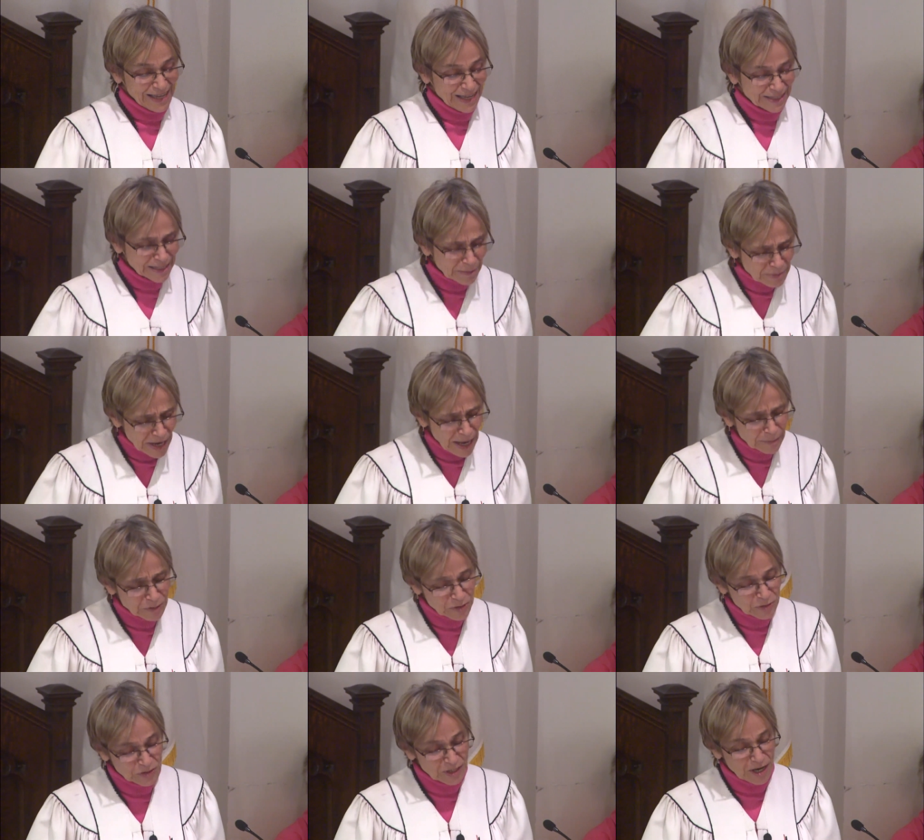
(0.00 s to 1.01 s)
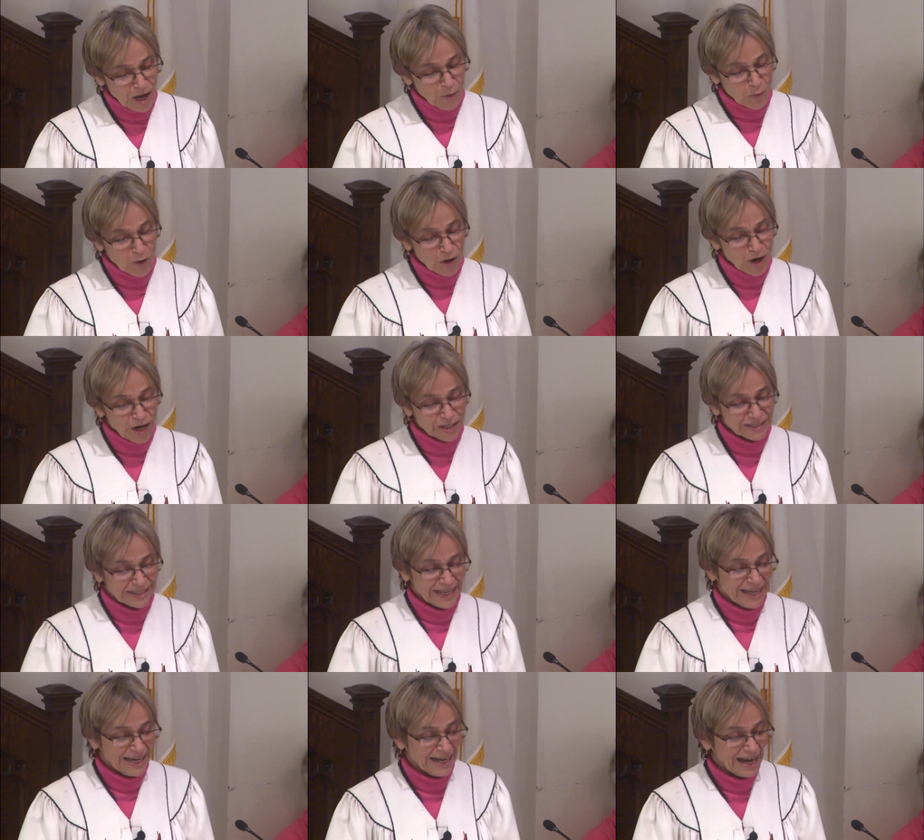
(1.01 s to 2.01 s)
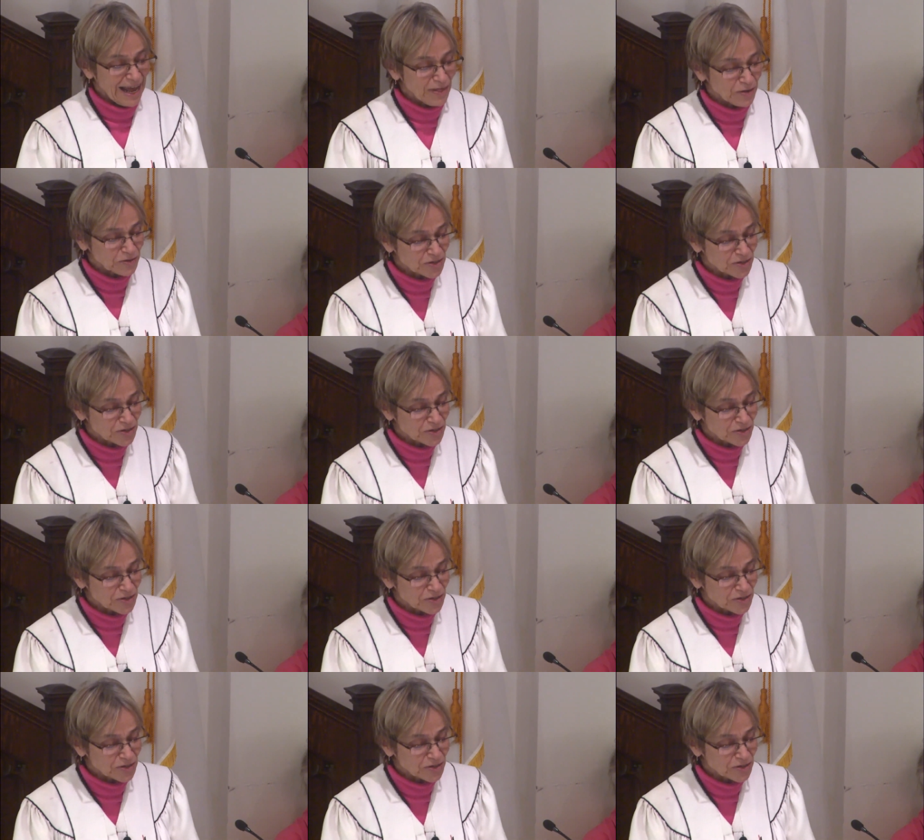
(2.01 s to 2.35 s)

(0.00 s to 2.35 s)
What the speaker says: Sometimes using our words, and at other